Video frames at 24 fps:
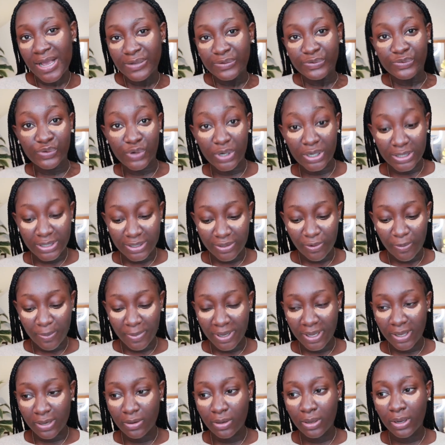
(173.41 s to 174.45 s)
for a little
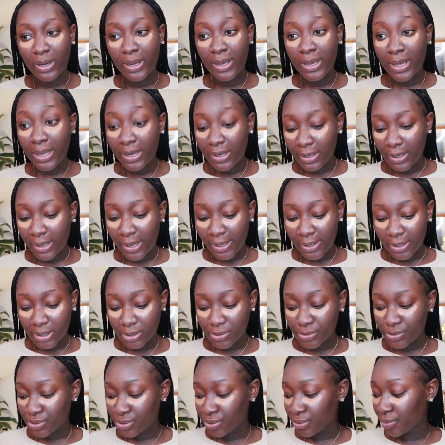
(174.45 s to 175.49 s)
bit and I kind of like
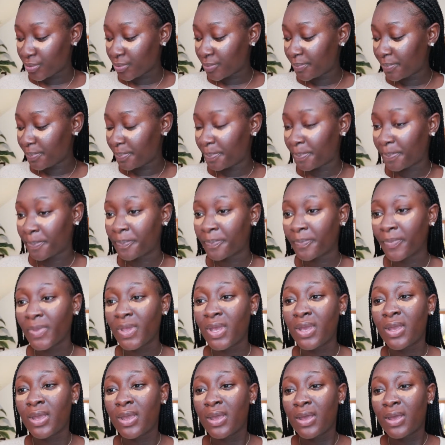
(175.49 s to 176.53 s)
it. So
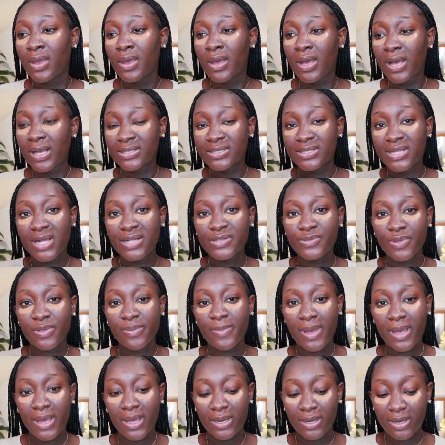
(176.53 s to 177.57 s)
I start with
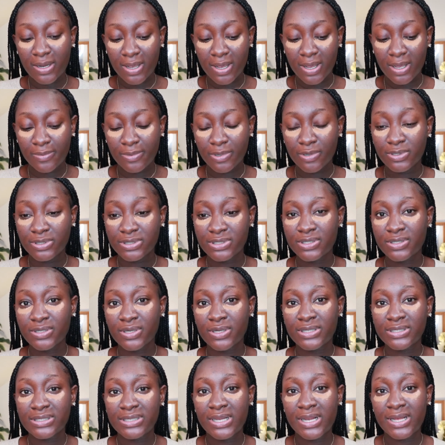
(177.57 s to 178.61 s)
my under eye, because this
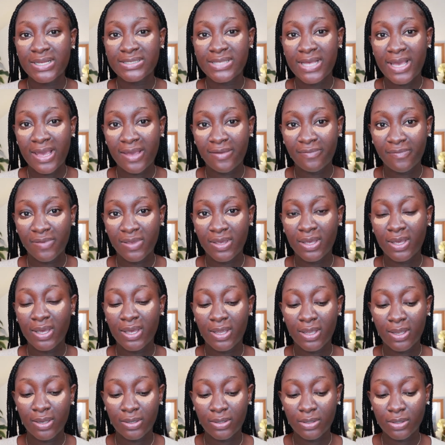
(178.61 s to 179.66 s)
concealer is heavy
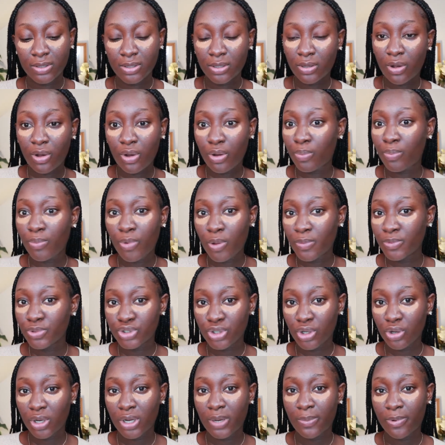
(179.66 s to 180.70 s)
and almost
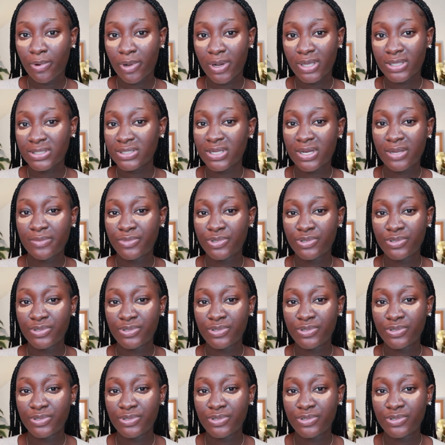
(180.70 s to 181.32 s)
all the products that I'm